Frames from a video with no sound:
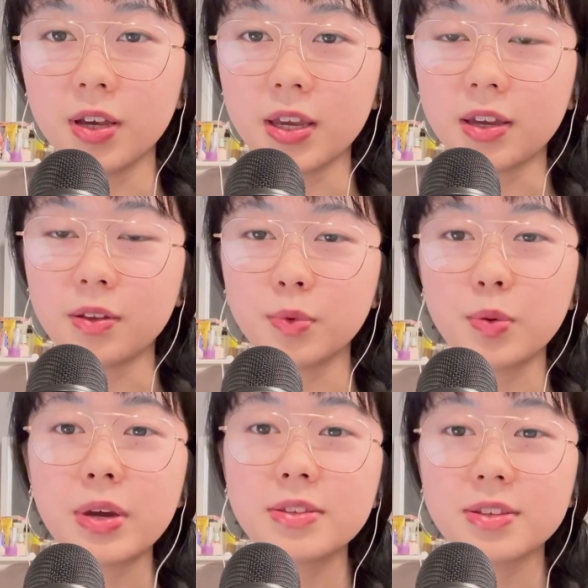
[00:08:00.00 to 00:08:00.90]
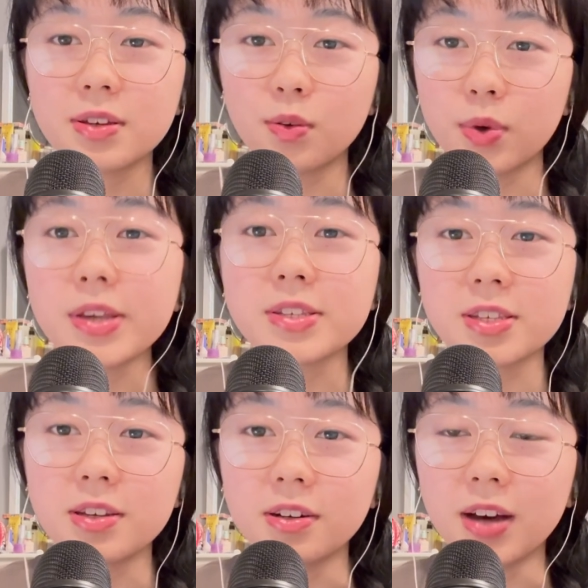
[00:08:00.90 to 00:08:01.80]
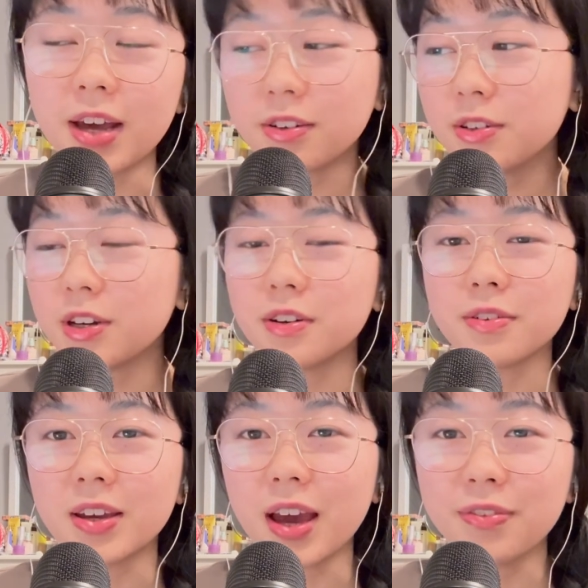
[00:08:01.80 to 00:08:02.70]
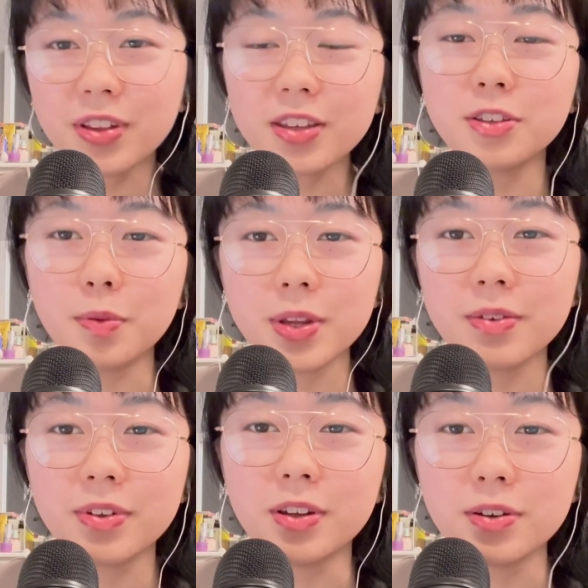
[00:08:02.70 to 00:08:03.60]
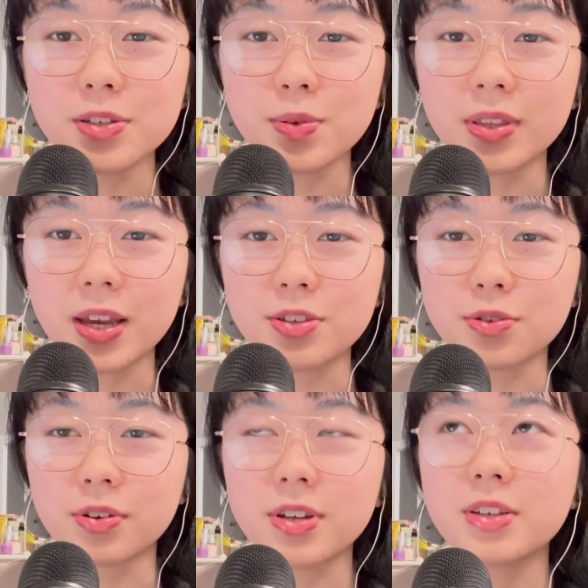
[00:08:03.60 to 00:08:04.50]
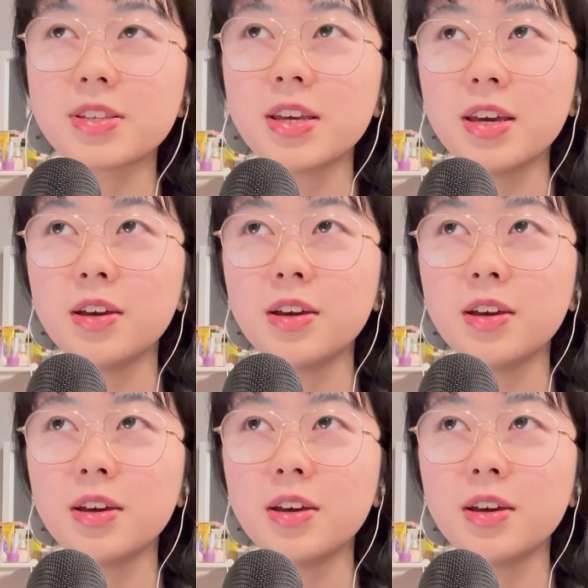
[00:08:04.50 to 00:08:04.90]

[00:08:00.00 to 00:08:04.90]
and we went to Wet Seal. I don't know if, I feel like nobody nobody even knows what that store is.